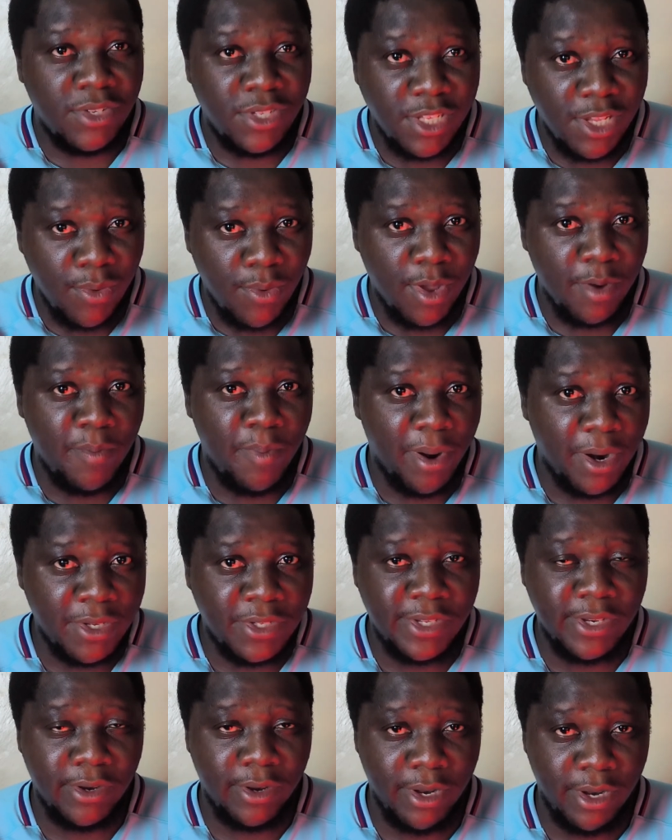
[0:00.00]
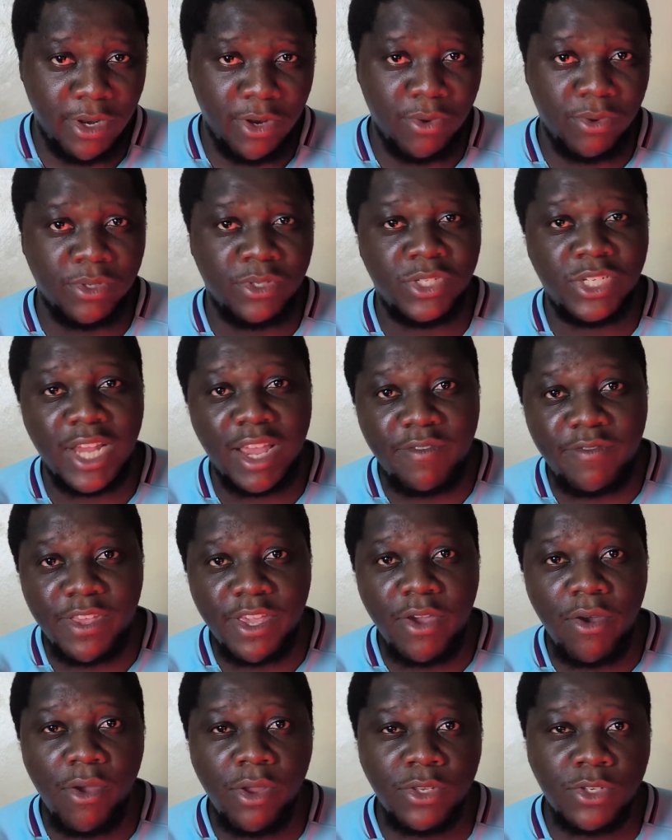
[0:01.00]
to see what Barcelona do. Is
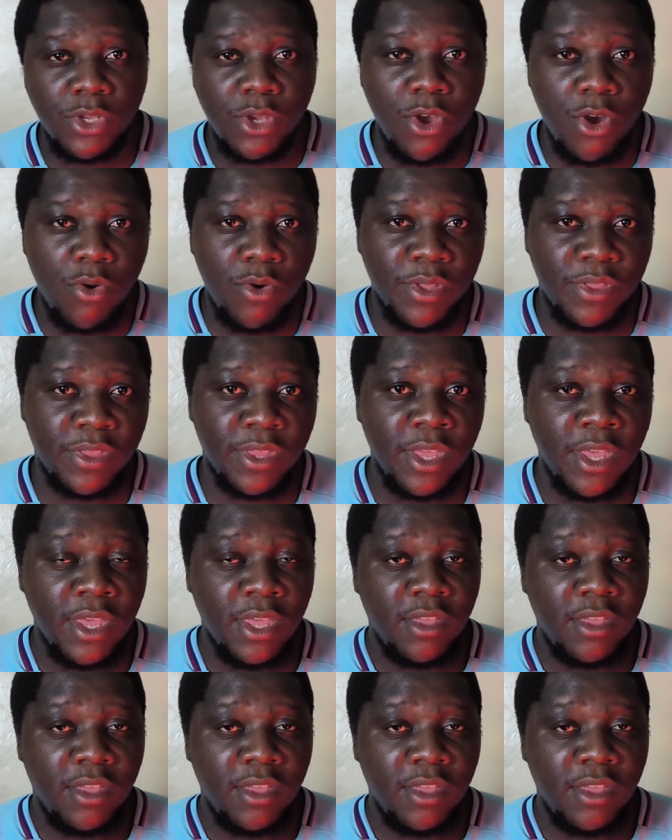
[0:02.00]
Xavi going to go with